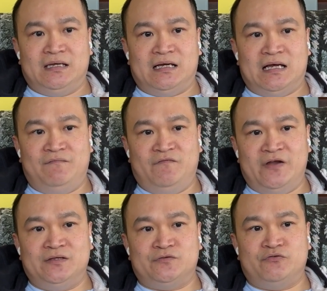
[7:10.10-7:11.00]
I've
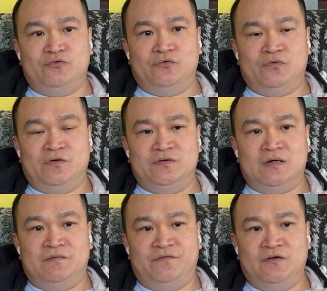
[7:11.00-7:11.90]
read through
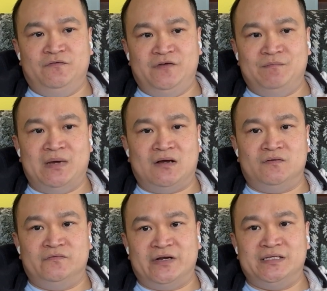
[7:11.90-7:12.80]
a few feedback
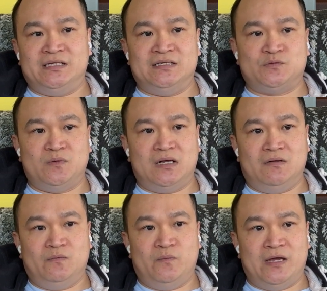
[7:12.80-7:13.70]
on Reddit as
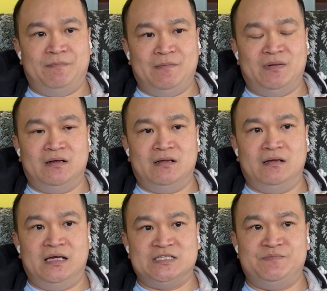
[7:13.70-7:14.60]
well where people
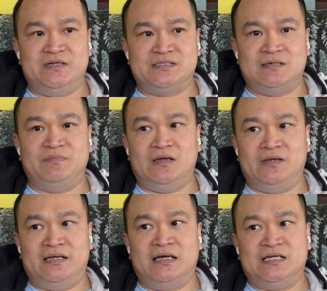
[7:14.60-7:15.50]
experience something
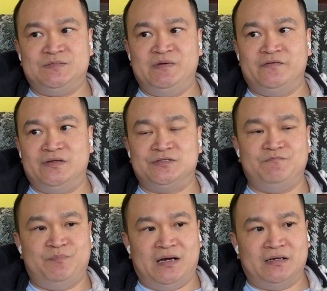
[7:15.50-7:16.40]
that I
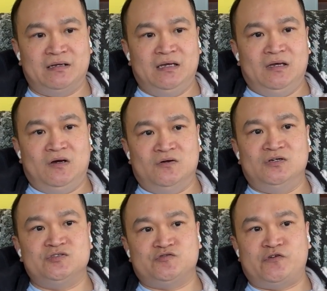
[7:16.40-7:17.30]
experienced, but on
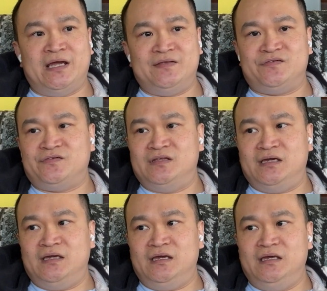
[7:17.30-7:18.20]
those threads
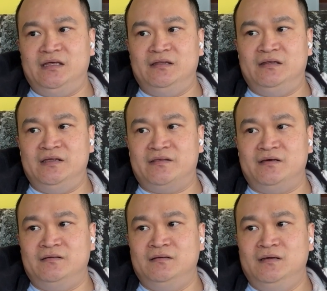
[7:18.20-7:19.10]
they
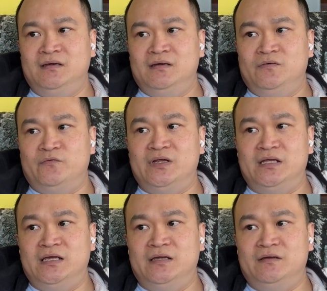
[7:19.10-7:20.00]
didn't
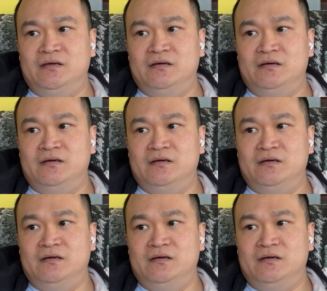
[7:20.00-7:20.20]
really